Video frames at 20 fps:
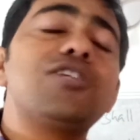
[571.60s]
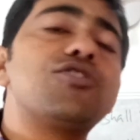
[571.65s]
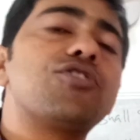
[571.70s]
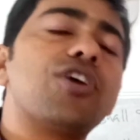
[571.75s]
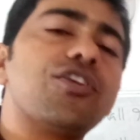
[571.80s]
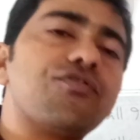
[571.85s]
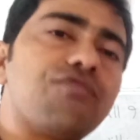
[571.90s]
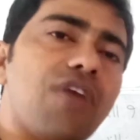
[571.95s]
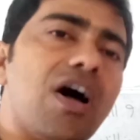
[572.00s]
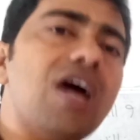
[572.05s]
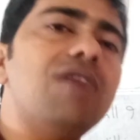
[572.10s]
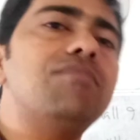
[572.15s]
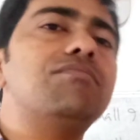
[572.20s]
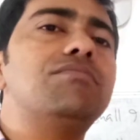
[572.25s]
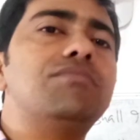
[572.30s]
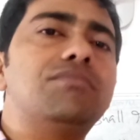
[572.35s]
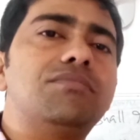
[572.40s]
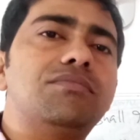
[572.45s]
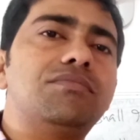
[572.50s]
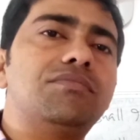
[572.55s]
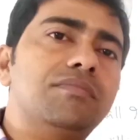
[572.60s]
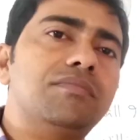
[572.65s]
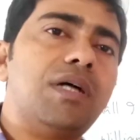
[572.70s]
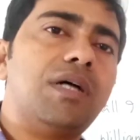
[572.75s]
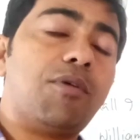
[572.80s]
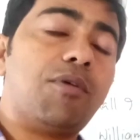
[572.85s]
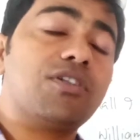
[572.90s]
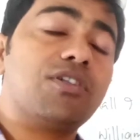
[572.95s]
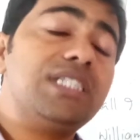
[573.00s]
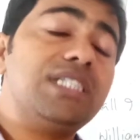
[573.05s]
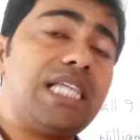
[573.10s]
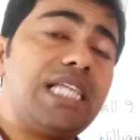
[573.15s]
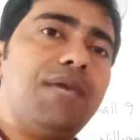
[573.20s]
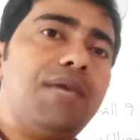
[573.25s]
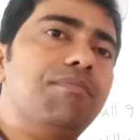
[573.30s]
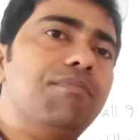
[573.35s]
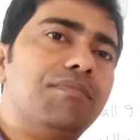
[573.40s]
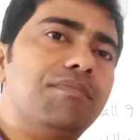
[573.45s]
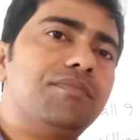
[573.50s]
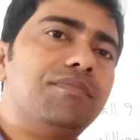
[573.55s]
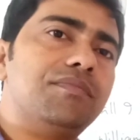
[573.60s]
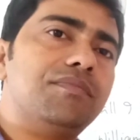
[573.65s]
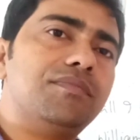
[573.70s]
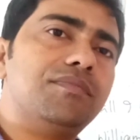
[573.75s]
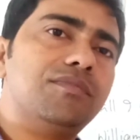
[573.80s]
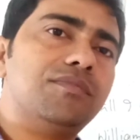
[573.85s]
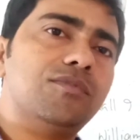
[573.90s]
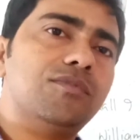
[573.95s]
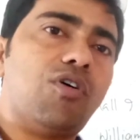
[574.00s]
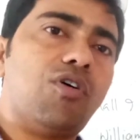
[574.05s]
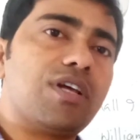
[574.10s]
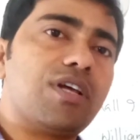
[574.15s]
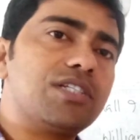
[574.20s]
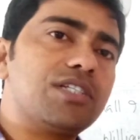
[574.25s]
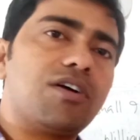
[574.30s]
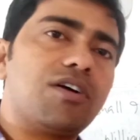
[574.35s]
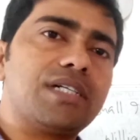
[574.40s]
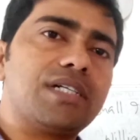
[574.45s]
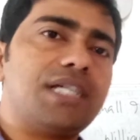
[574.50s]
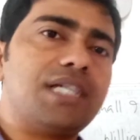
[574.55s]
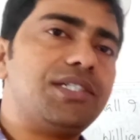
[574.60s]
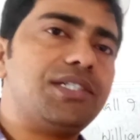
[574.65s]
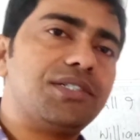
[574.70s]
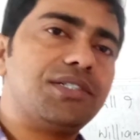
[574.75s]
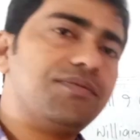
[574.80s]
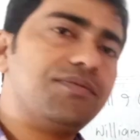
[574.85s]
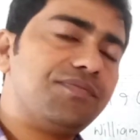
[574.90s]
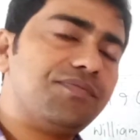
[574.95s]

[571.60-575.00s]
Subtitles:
confirm about his theme or his content.